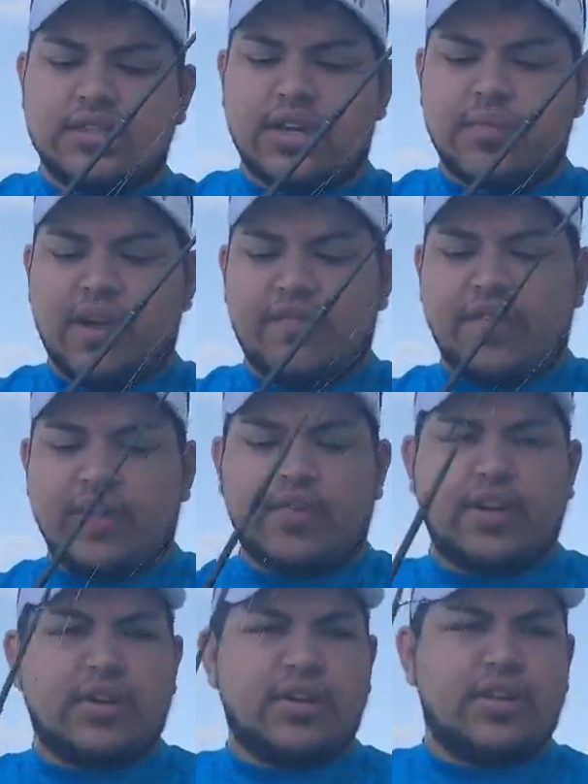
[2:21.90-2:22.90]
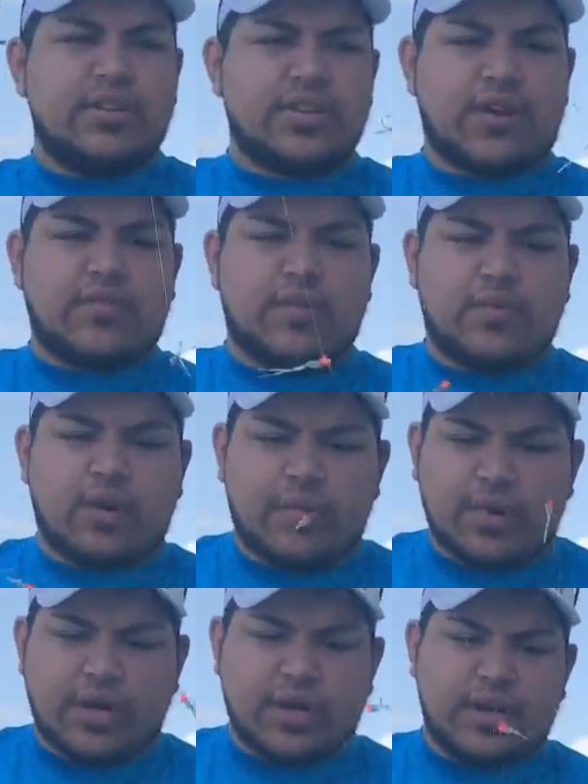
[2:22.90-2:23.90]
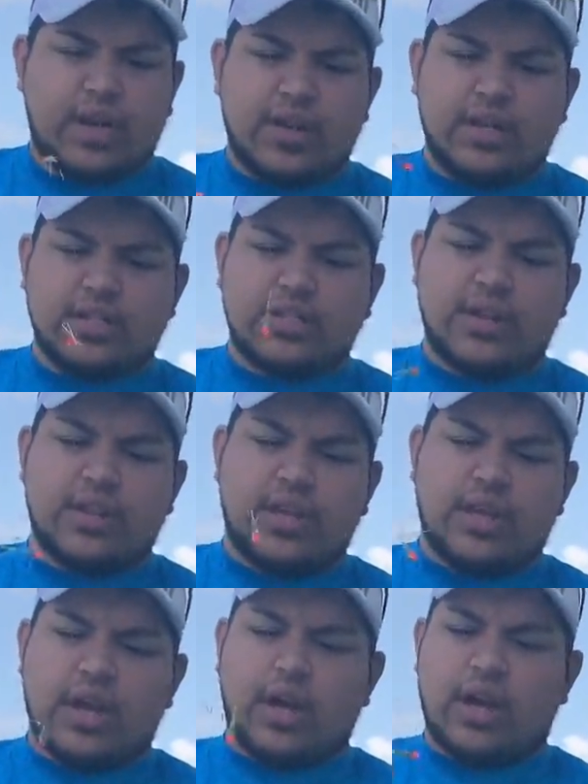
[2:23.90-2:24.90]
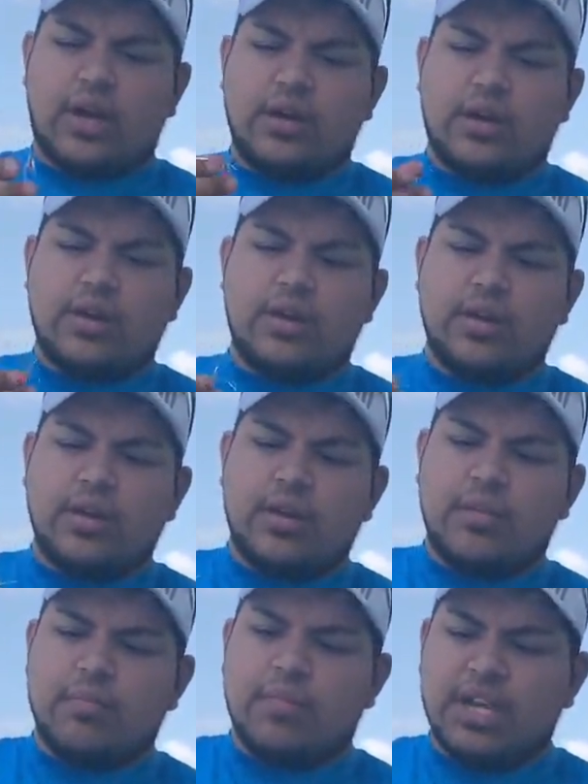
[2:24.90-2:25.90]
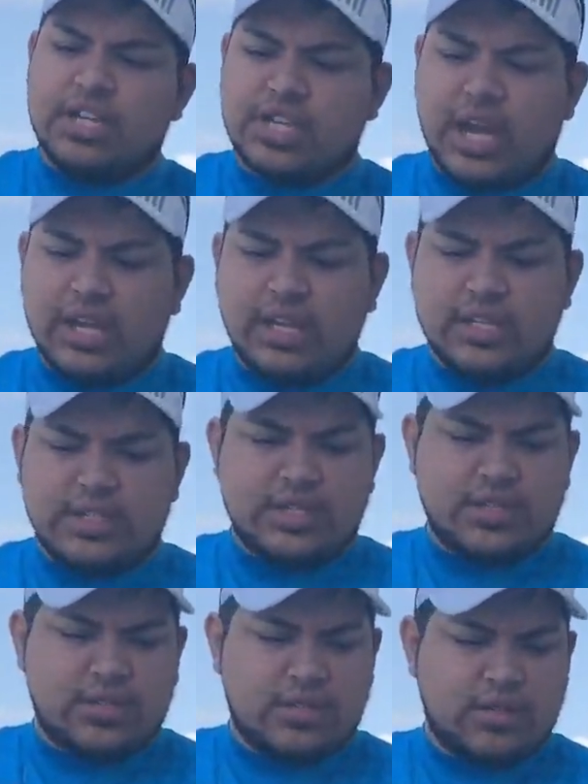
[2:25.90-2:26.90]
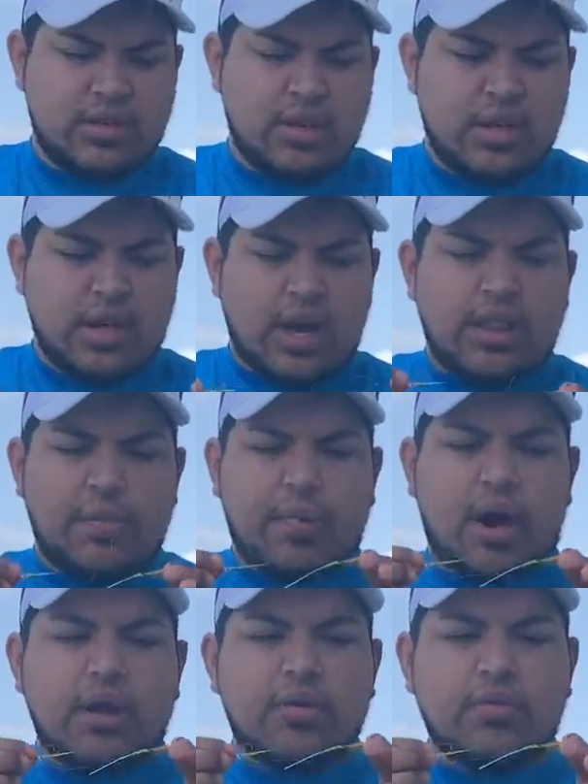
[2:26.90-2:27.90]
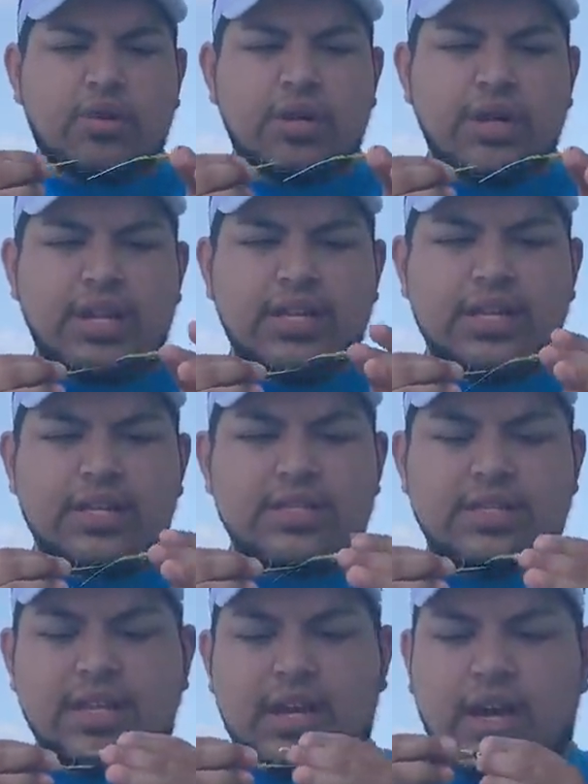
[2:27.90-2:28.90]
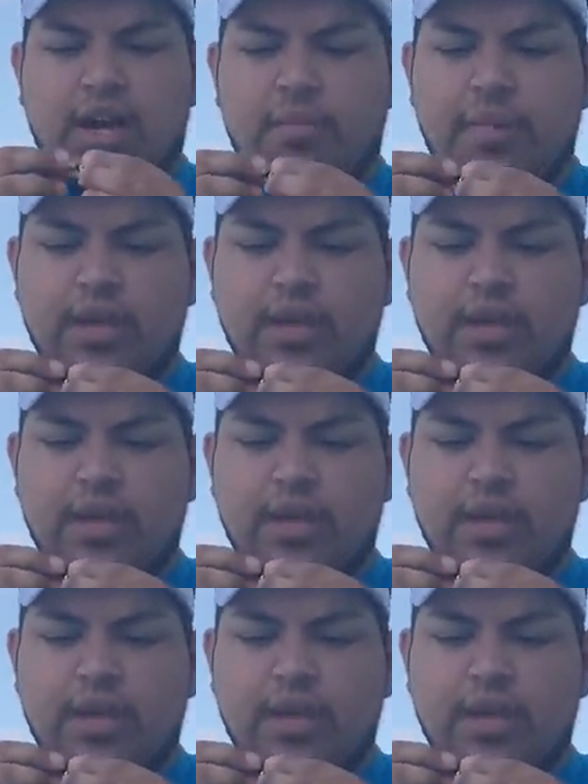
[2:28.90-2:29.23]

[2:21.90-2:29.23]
my favorite. These are from Walmart, and these are the big shinies. The bottom one is my